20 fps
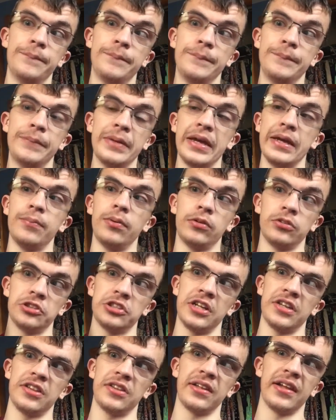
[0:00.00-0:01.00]
big
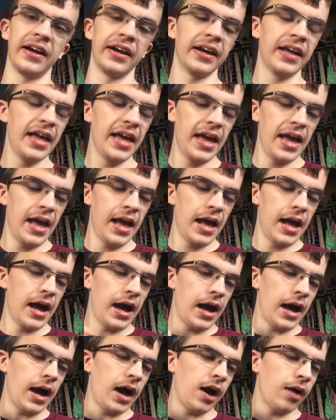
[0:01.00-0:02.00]
bullshit thing.
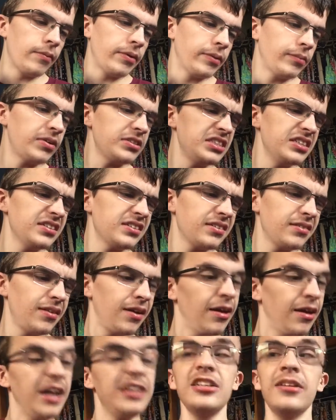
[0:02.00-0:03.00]
Um, it wasn't
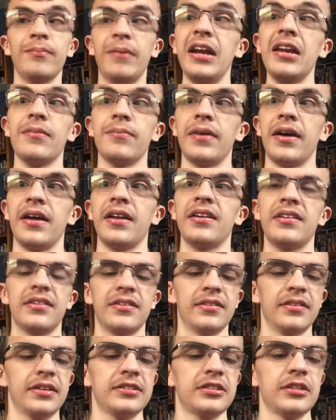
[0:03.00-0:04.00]
actually it might have been
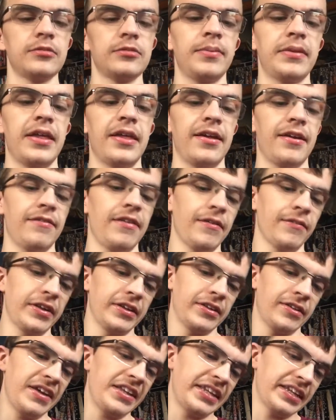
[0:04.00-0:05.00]
because it's, it, had like,
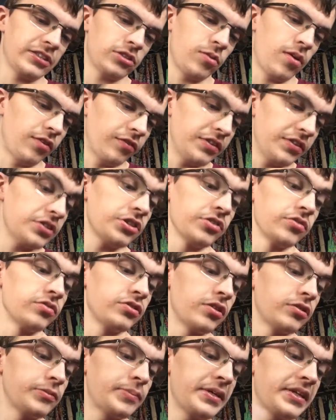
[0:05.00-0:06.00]
it had like 12 issues,
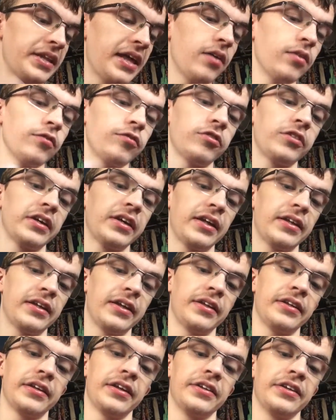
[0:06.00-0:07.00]
so it's been out for like,
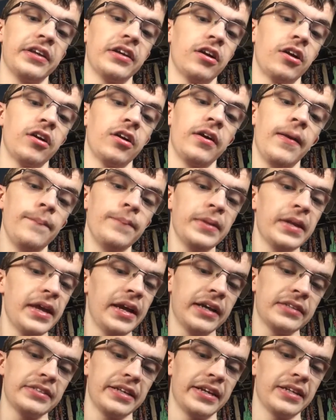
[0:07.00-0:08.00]
like a year.
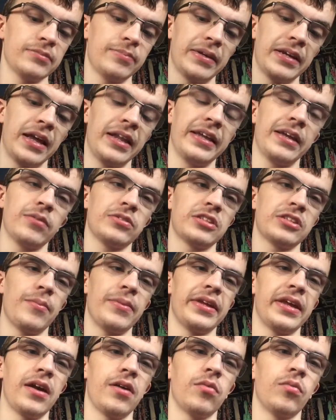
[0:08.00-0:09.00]
I think it big. I think it was
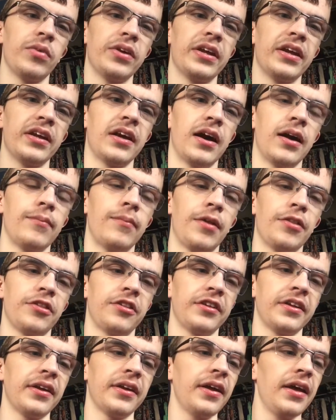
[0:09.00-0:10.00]
coming out week uh,
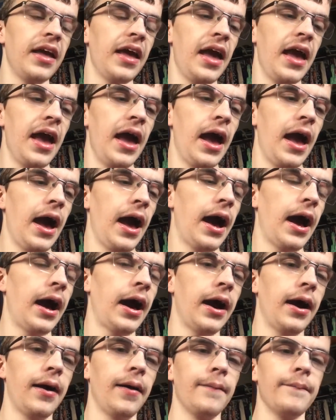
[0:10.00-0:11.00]
monthly.
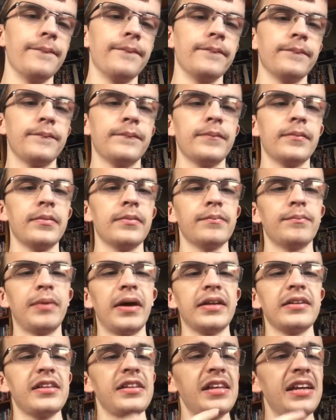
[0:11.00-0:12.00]
Um,
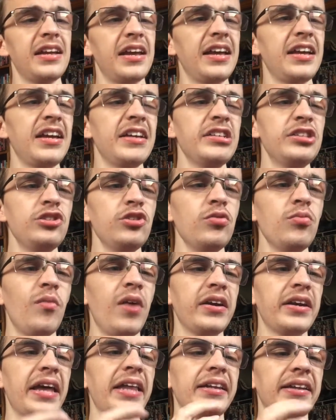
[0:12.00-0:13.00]
but the issue
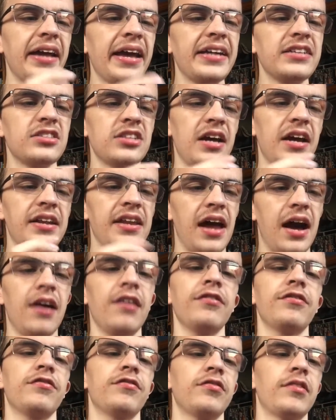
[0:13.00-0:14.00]
one I liked
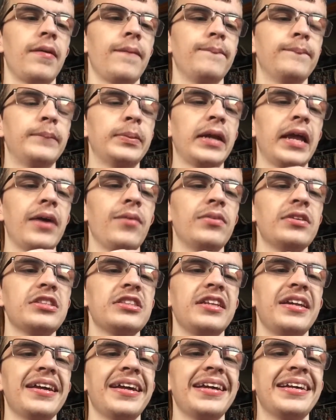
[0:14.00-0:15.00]
enough, but I was
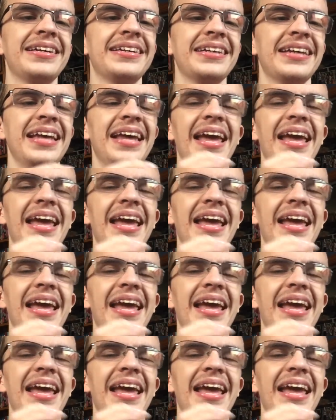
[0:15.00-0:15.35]
like,